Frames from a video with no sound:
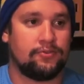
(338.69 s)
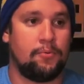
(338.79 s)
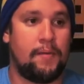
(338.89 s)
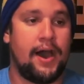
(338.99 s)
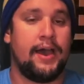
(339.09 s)
So
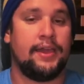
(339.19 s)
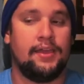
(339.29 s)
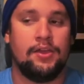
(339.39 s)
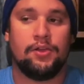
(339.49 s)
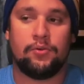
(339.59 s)

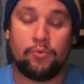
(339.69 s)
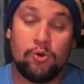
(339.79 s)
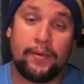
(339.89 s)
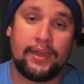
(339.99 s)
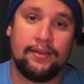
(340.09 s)
my
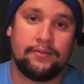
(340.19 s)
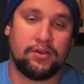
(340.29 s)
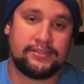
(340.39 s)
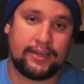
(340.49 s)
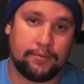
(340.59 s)
roommate
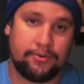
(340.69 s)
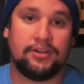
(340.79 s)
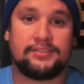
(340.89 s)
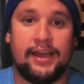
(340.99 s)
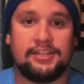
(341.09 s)
was a
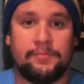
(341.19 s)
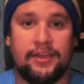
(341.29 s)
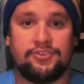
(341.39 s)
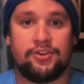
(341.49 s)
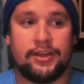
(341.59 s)
computer science
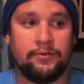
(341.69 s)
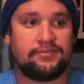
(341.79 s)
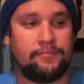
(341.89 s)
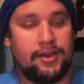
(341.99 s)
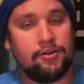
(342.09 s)
major. He was
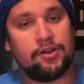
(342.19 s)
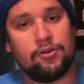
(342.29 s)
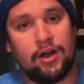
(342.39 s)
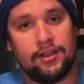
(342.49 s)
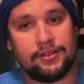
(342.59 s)
from Elko
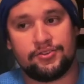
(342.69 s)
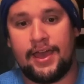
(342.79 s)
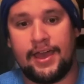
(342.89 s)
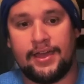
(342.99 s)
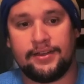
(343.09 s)
College
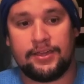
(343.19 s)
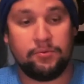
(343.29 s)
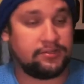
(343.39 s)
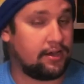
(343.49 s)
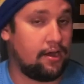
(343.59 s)
and he
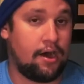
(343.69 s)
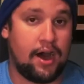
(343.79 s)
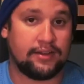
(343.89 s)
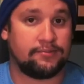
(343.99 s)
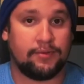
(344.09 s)
was an
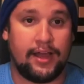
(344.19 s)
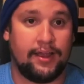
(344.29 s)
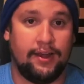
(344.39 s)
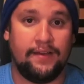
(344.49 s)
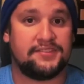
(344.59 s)
awesome guy.
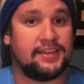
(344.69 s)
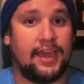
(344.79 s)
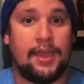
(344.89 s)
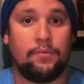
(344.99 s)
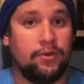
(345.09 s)
Loved to
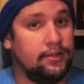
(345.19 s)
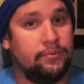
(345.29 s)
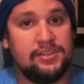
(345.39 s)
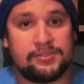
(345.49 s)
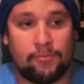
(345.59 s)
game, really,
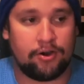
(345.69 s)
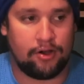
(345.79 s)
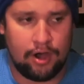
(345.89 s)
really smart.